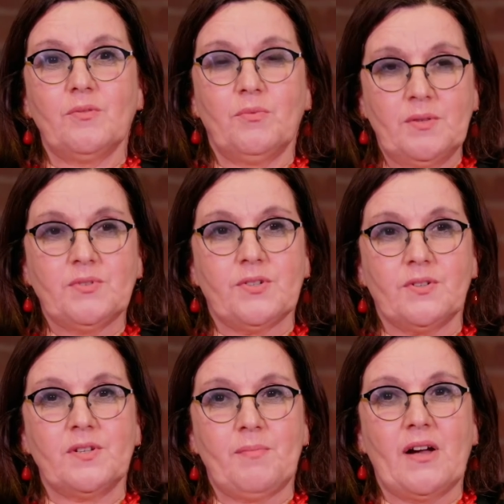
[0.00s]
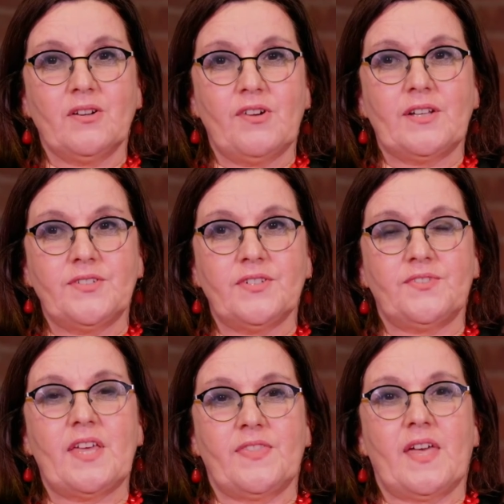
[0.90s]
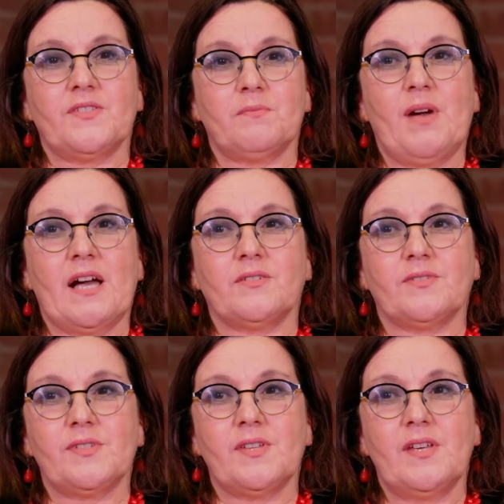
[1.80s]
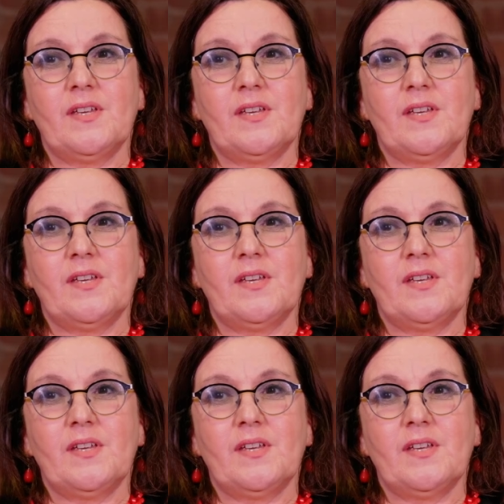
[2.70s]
we were talking about a grant of £10,000.